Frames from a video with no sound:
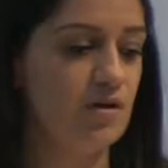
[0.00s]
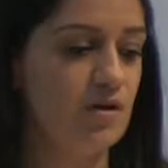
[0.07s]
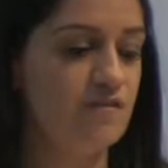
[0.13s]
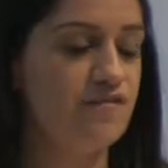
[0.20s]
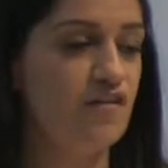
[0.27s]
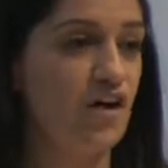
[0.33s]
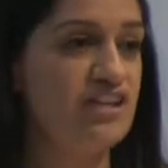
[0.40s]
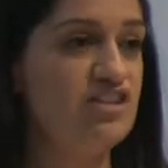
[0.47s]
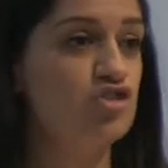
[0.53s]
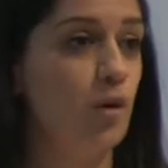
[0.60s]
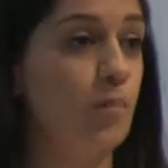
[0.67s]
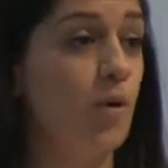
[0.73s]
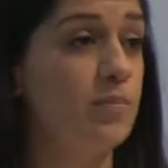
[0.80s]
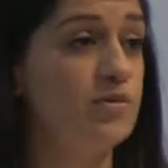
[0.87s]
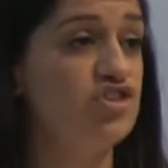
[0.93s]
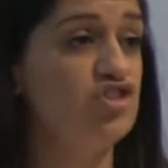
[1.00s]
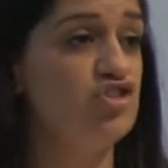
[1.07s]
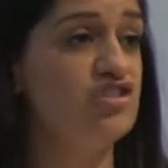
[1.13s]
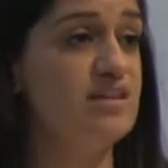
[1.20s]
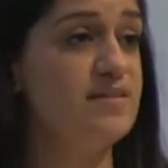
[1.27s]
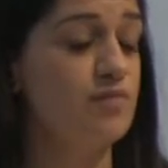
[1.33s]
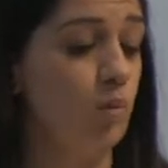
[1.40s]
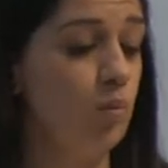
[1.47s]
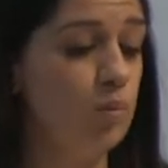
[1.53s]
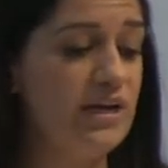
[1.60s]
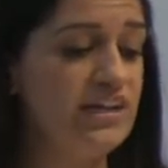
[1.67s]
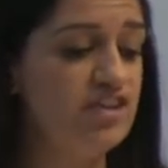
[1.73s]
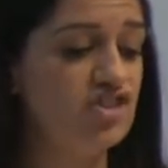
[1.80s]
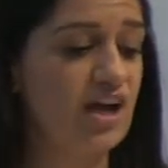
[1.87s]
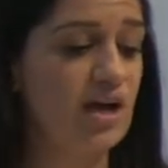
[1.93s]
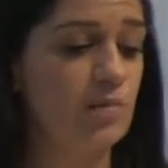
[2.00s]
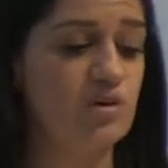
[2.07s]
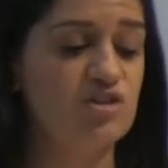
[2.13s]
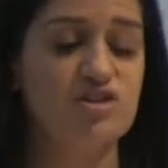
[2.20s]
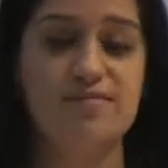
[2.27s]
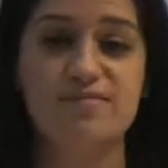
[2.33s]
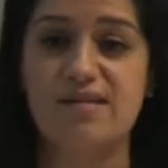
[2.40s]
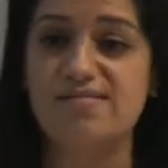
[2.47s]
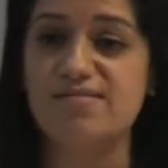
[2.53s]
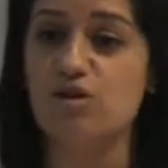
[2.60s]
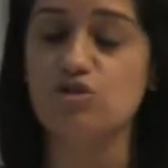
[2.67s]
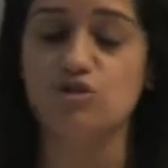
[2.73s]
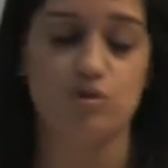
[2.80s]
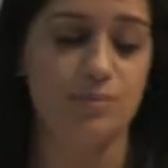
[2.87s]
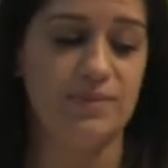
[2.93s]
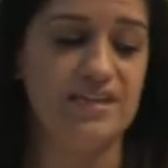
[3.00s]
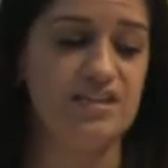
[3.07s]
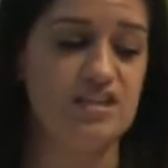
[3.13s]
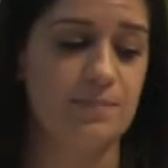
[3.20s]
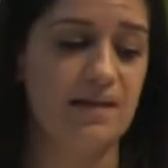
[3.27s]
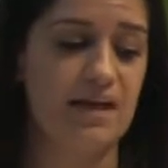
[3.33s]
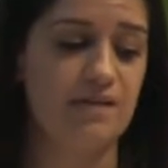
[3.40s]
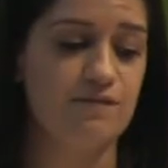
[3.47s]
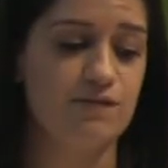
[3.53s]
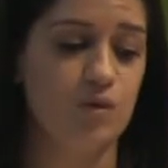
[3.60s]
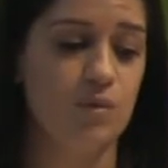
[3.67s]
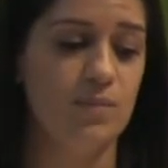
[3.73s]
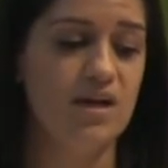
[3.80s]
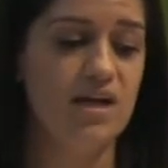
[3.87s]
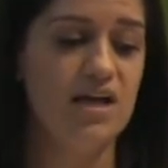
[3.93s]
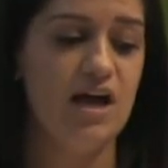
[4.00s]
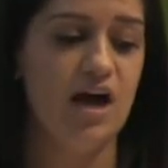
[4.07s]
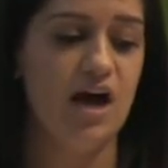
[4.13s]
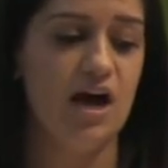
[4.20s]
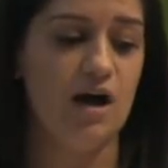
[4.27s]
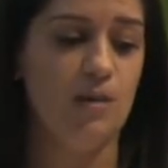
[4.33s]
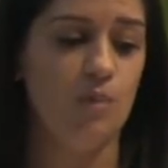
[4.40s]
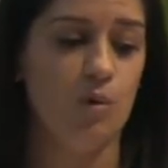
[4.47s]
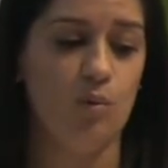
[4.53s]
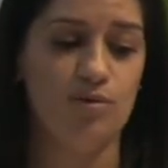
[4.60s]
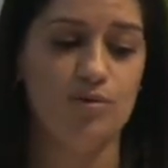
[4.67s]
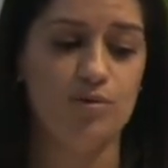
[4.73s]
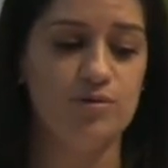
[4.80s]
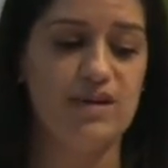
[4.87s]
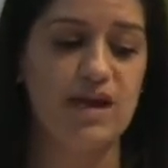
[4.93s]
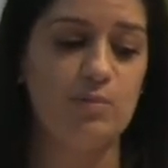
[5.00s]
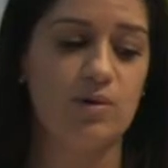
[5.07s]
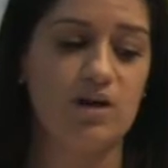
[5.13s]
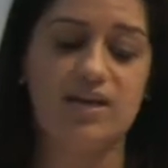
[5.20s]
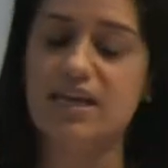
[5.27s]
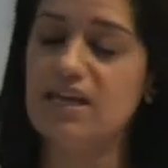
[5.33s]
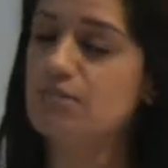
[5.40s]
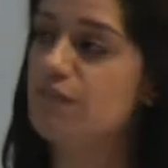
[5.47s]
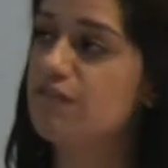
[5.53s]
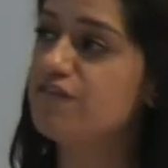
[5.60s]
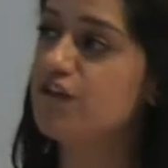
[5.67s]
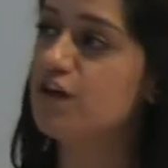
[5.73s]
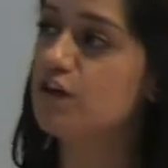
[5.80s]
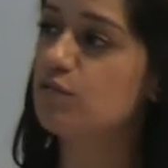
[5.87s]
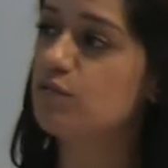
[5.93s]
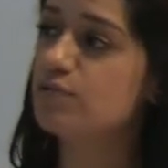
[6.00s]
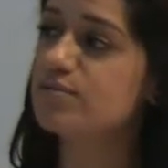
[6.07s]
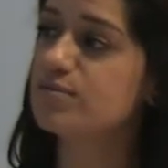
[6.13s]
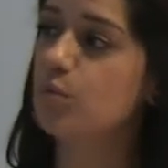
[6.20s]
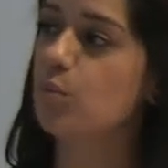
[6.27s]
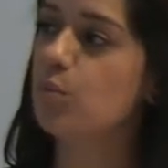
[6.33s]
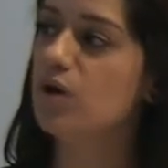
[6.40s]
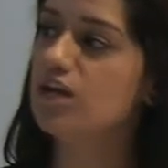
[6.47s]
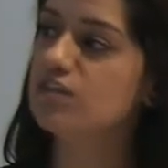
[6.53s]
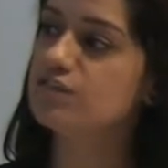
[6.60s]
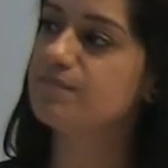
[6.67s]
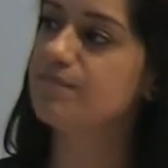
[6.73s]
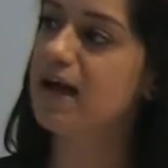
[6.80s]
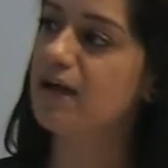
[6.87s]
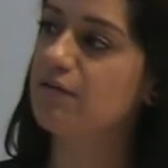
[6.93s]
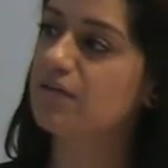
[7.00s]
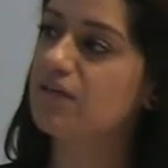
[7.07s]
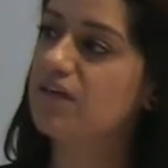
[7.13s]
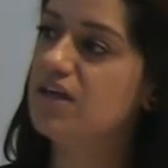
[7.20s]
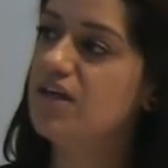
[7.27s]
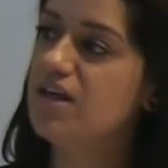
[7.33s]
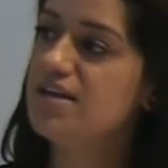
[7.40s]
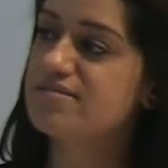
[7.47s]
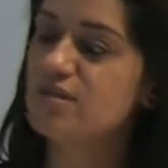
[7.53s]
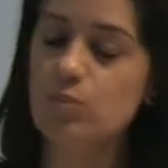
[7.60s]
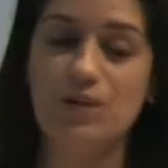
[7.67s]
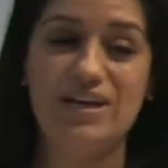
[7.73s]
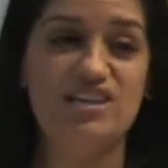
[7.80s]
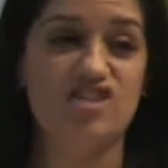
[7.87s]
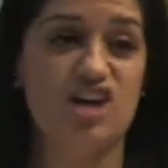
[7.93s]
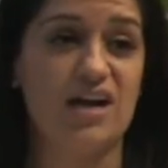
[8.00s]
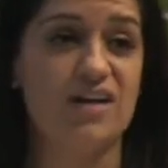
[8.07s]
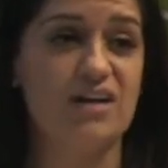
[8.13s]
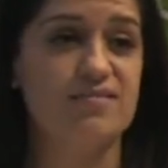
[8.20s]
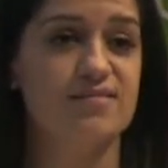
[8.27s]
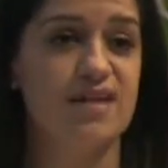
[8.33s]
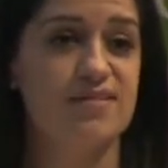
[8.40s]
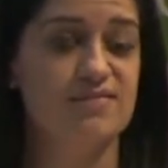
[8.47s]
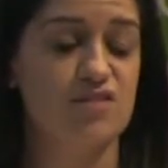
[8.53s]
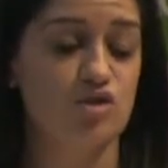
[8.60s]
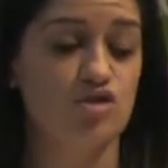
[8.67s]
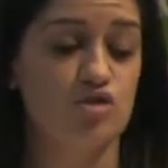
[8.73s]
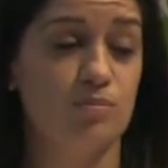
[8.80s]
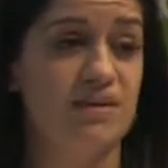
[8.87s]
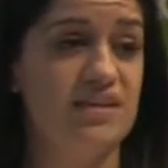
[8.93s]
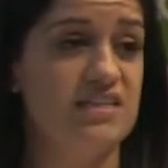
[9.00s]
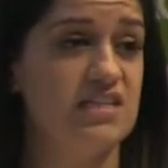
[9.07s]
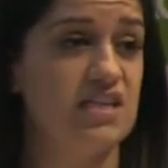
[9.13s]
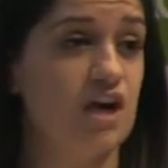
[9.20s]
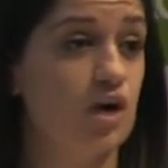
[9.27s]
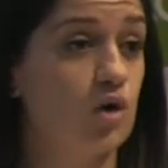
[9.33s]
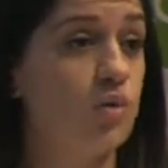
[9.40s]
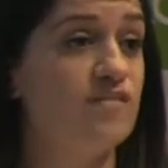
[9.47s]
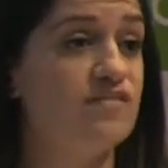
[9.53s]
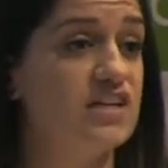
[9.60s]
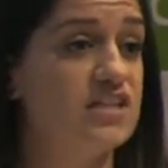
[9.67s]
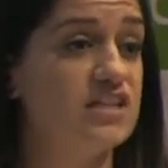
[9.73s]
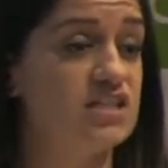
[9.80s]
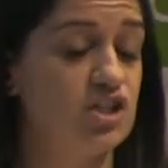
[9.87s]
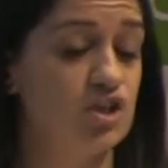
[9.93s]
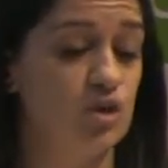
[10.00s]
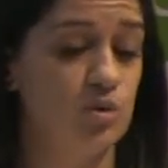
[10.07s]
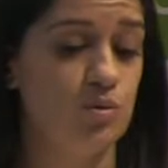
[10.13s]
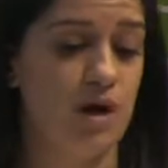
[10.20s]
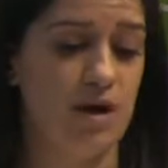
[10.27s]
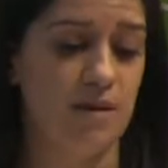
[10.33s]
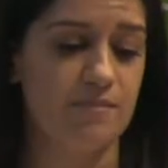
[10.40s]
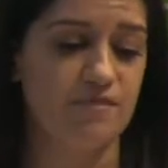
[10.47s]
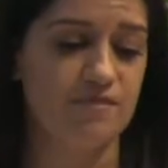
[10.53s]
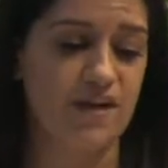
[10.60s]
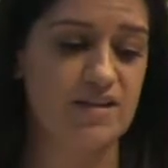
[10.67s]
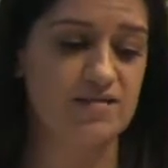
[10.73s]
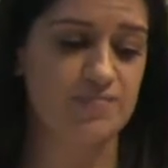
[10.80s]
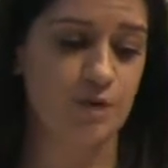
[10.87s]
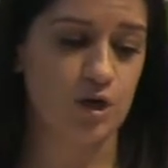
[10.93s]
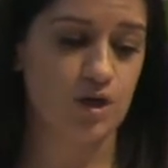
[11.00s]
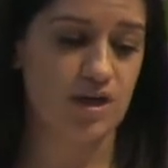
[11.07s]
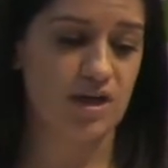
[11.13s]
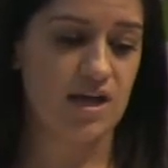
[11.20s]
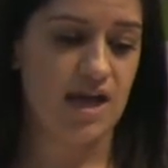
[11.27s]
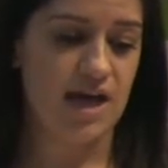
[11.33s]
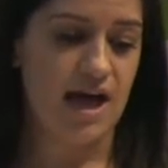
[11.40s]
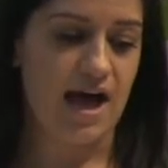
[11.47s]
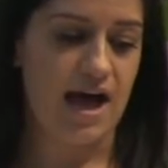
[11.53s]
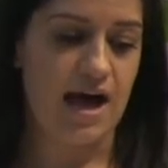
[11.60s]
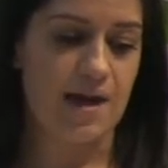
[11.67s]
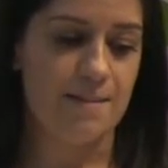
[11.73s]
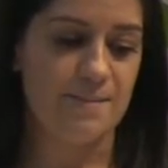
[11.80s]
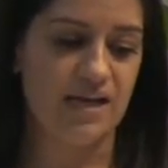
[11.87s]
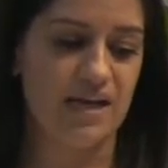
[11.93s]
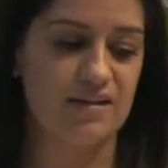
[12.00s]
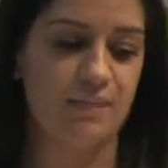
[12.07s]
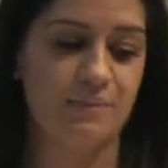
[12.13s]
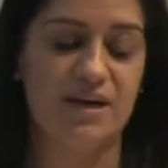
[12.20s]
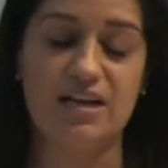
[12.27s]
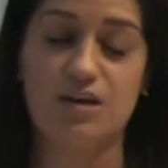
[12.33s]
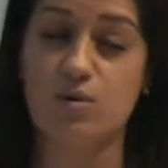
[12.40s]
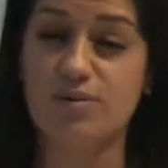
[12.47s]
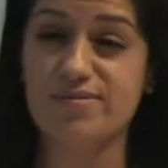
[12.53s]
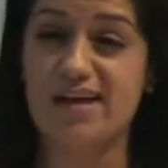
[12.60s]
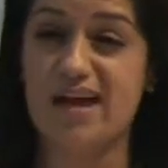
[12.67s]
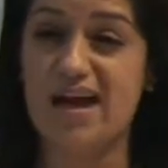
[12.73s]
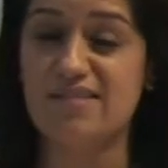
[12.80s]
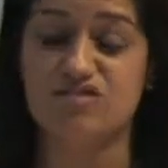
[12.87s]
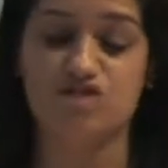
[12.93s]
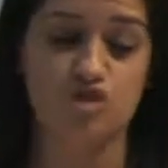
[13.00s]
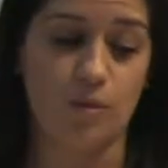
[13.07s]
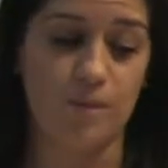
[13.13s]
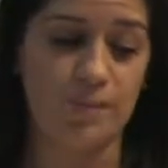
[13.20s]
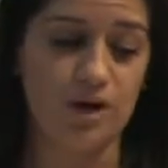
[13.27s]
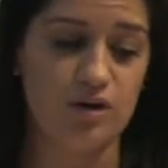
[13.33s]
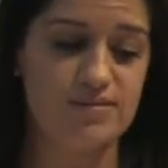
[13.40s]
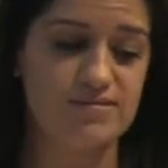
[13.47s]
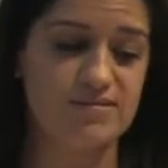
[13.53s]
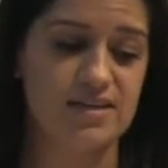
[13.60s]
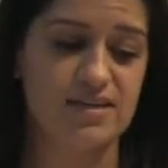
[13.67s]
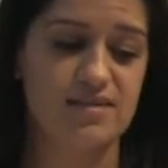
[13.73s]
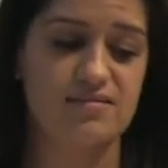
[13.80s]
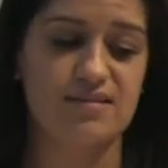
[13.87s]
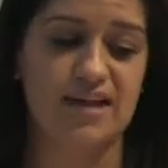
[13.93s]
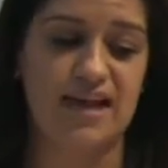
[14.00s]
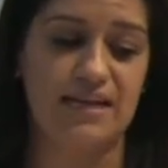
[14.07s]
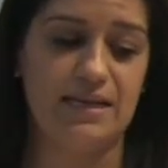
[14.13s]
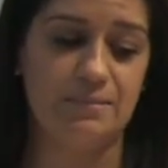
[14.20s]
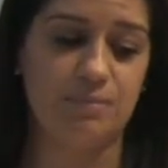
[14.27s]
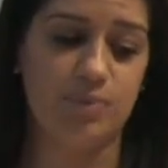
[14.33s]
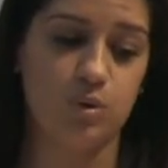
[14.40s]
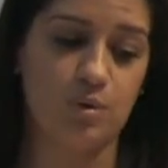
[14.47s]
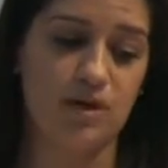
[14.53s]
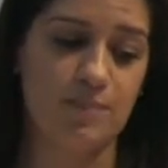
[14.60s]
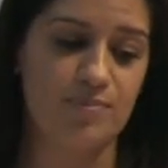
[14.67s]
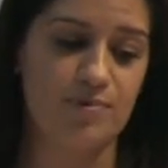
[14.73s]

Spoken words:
find job opportunities on WeChat, which is their social media platform, or through networking, referrals, or word of mouth. So WeChat is their social media equivalent to Facebook, but it also has job postings and employer